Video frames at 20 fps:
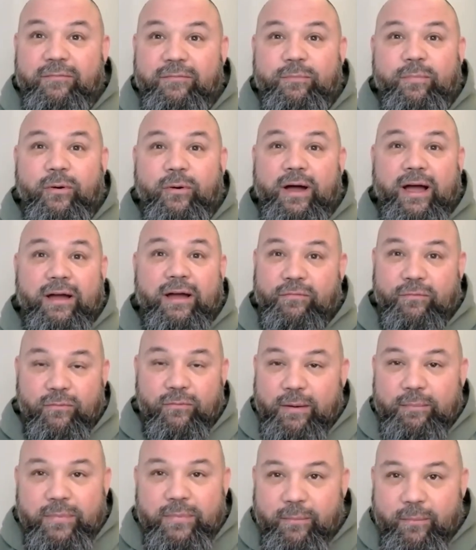I've po-
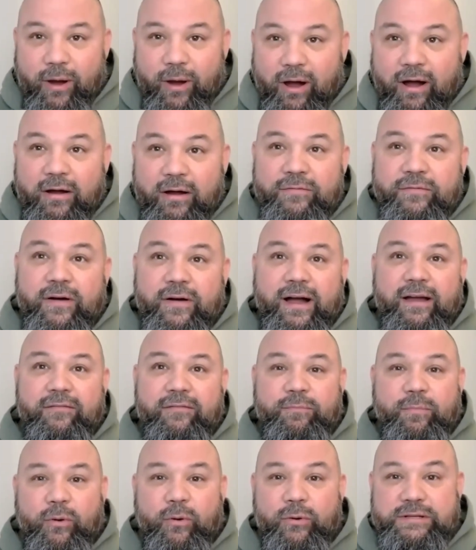I've ripped them off.
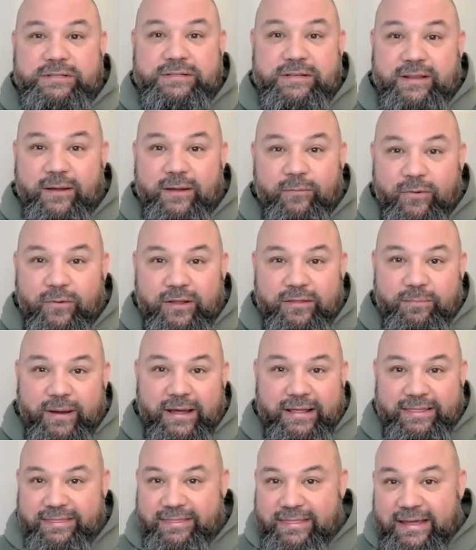I've poisoned them with
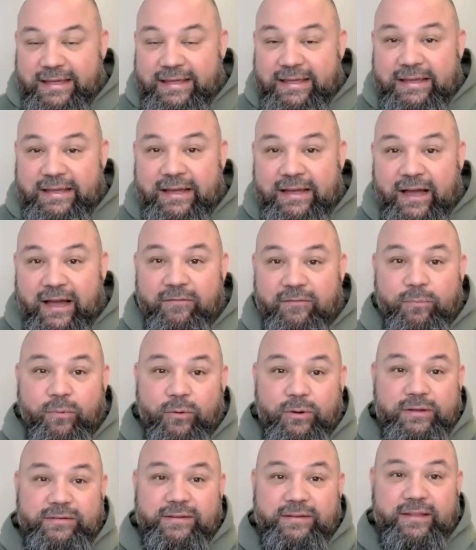my thinking. I've
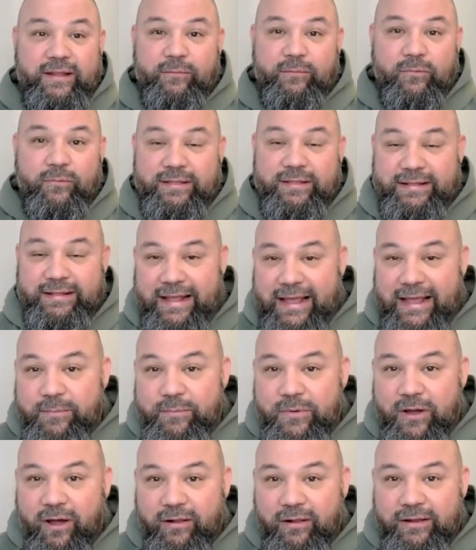poisoned them with
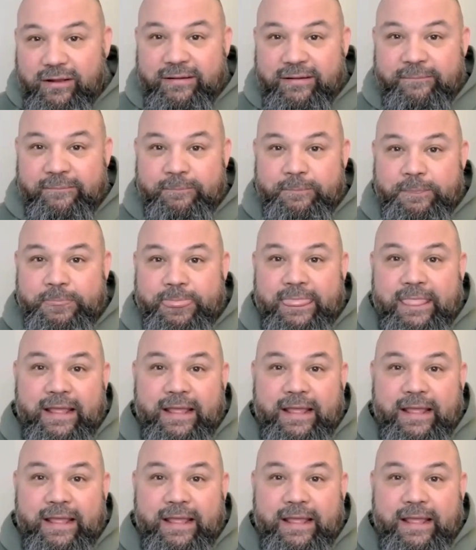name calling.